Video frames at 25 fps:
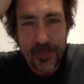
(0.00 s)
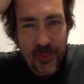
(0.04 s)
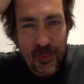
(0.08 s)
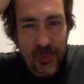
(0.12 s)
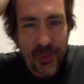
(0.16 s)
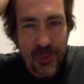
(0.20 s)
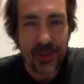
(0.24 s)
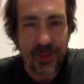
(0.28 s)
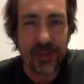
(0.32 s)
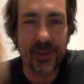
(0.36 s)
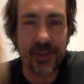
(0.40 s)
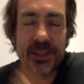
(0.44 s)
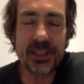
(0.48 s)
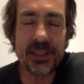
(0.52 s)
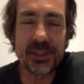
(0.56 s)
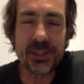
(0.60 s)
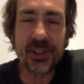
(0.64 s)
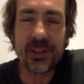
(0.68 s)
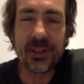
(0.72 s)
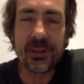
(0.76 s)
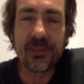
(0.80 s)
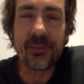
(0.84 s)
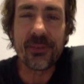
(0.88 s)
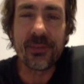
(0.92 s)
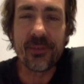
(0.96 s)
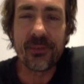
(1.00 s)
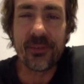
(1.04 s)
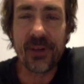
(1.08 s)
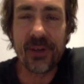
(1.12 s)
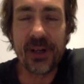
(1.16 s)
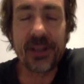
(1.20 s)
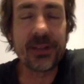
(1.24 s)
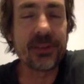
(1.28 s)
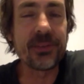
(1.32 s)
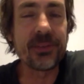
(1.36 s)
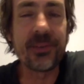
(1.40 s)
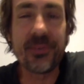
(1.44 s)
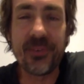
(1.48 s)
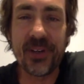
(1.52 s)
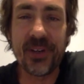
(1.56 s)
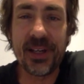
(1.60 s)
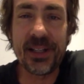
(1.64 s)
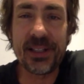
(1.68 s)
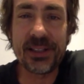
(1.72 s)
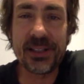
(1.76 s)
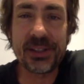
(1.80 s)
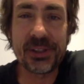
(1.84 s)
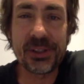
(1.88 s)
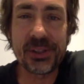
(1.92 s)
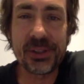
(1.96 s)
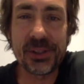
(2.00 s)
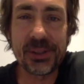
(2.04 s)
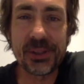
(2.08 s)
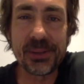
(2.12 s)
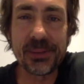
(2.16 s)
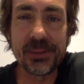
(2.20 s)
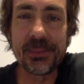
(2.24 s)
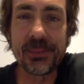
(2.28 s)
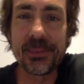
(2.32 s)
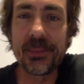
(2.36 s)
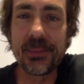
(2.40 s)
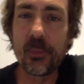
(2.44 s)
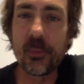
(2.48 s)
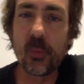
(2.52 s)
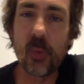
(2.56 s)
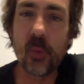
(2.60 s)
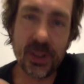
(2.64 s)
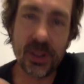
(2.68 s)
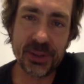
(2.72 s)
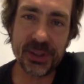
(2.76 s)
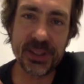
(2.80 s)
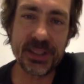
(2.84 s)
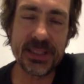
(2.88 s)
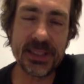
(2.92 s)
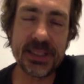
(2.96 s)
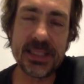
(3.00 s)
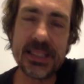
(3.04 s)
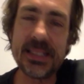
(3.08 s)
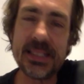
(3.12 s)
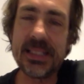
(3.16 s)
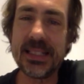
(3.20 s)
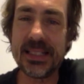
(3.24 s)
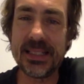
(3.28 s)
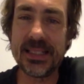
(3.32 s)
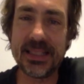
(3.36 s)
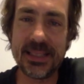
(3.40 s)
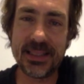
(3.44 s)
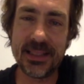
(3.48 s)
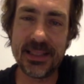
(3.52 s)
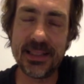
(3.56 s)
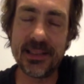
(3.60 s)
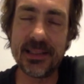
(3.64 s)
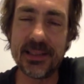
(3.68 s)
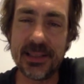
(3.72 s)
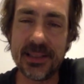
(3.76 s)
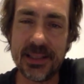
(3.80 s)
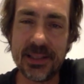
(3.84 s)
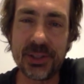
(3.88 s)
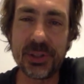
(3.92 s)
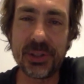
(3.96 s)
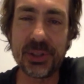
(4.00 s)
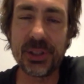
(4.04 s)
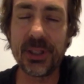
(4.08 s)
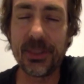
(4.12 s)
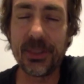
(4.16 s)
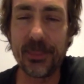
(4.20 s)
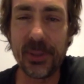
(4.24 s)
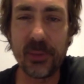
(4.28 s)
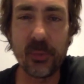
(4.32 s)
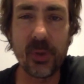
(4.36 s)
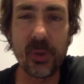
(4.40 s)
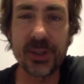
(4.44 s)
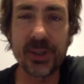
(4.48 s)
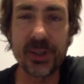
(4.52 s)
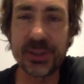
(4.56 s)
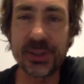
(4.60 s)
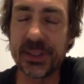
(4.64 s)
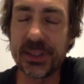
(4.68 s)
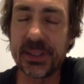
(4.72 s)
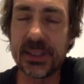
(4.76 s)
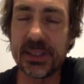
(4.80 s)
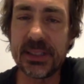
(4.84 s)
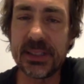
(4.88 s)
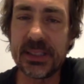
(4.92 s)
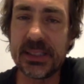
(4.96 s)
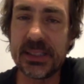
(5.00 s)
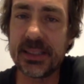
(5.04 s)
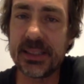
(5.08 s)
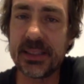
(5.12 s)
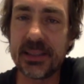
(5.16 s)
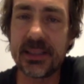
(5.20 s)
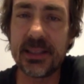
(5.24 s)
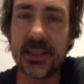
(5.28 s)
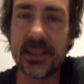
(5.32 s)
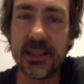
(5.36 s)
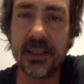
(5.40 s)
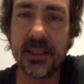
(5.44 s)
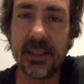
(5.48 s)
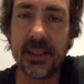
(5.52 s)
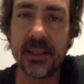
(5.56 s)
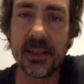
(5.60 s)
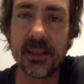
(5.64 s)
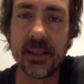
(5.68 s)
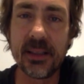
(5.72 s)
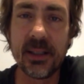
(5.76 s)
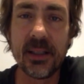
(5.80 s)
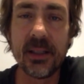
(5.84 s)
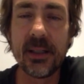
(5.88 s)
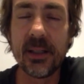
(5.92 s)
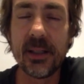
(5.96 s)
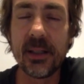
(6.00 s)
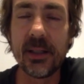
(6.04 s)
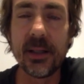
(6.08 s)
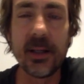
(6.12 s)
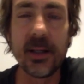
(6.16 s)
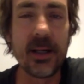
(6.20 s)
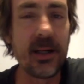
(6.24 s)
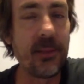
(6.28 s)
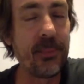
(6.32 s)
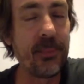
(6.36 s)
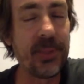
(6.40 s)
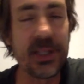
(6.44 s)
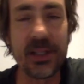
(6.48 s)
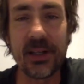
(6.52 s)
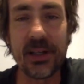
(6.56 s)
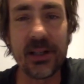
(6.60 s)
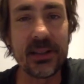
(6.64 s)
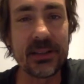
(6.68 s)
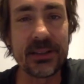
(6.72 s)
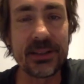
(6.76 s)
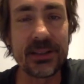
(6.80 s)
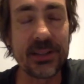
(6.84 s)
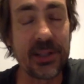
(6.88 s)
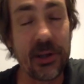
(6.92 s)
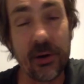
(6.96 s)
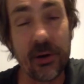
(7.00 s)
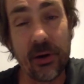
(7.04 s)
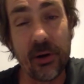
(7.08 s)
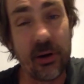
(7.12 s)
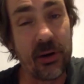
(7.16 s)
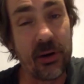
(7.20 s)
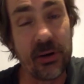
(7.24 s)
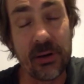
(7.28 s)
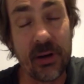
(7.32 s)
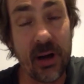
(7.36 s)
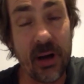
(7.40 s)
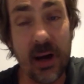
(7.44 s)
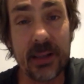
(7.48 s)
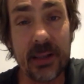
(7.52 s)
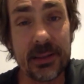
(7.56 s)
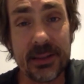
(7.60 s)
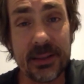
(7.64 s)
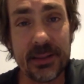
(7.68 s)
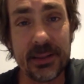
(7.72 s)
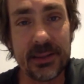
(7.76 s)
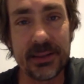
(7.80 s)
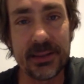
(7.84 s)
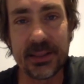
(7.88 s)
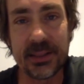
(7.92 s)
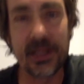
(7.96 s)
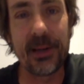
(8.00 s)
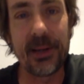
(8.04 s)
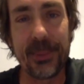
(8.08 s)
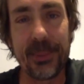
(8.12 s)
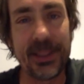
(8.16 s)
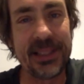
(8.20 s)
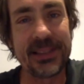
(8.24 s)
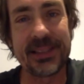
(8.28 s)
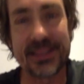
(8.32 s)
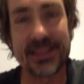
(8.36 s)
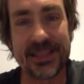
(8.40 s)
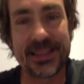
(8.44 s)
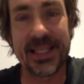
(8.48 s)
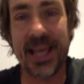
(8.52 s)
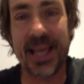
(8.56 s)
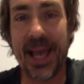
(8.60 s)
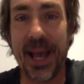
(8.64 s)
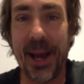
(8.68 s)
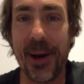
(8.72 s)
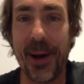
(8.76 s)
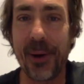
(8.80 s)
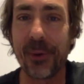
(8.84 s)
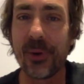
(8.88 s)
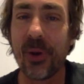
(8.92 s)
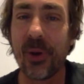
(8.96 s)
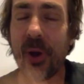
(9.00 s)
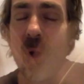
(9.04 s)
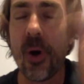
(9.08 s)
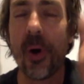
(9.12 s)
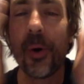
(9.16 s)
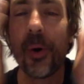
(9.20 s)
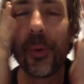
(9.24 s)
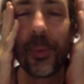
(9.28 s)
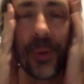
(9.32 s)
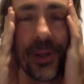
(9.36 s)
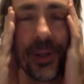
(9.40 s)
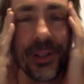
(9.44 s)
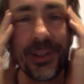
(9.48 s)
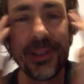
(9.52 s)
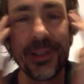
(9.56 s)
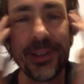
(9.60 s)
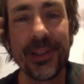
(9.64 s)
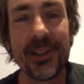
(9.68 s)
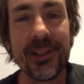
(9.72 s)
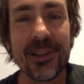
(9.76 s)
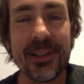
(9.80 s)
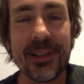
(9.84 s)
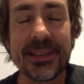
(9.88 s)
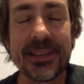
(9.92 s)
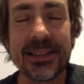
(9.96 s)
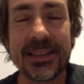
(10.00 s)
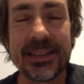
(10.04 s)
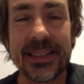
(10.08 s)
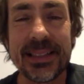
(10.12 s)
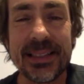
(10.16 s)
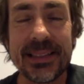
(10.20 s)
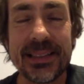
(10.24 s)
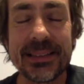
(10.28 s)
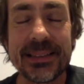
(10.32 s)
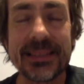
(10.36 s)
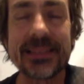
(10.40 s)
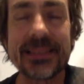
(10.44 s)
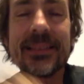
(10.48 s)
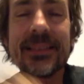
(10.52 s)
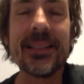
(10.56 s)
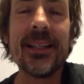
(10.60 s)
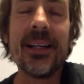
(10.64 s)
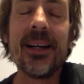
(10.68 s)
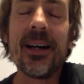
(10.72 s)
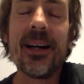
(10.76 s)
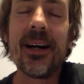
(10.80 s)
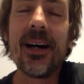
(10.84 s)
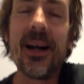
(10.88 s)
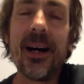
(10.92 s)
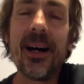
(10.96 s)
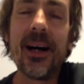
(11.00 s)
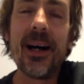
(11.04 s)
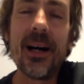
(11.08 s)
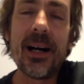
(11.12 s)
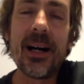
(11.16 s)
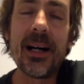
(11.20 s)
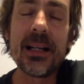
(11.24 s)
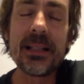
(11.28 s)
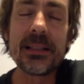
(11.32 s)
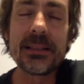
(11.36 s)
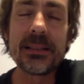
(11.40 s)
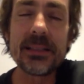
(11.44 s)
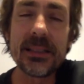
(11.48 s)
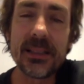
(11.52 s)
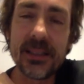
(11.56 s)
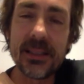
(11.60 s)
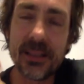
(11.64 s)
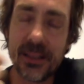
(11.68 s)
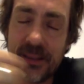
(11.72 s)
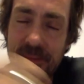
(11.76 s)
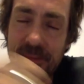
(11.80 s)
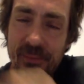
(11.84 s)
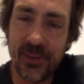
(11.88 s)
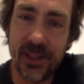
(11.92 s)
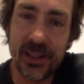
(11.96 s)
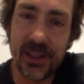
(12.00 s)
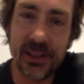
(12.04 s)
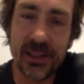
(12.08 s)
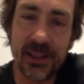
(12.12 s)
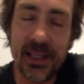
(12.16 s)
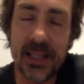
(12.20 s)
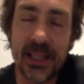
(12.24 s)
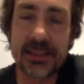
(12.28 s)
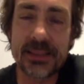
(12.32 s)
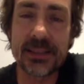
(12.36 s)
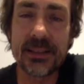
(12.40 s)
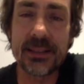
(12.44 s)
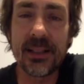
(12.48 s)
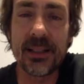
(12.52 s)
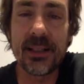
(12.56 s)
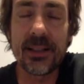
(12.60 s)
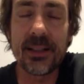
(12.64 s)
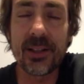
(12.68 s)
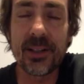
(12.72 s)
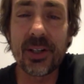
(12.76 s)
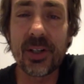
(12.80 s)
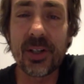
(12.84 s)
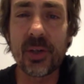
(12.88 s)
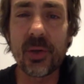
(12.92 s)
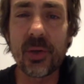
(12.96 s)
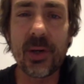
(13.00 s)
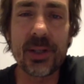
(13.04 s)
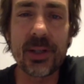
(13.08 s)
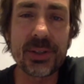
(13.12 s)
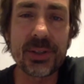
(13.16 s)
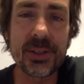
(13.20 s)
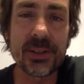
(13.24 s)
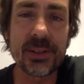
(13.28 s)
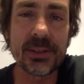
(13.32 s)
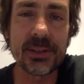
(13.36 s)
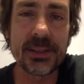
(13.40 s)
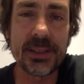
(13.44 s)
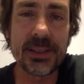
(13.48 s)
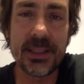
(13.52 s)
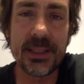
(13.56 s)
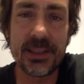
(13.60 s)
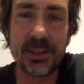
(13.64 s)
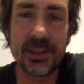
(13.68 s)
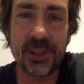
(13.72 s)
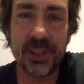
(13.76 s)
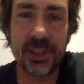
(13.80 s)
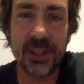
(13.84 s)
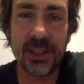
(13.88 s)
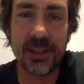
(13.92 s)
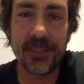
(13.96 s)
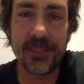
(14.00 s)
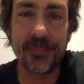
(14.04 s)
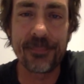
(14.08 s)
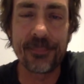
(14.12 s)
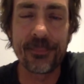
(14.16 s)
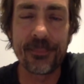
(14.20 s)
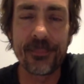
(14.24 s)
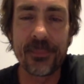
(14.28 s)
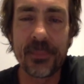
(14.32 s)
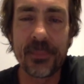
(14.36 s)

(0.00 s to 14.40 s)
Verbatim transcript: to another edition of Vinyl Fetish, Washington D C edition. I'm in Washington D C uh, because there are Nazis coming to town. What year is this? Uh, I did an event last night, a congressional teach-in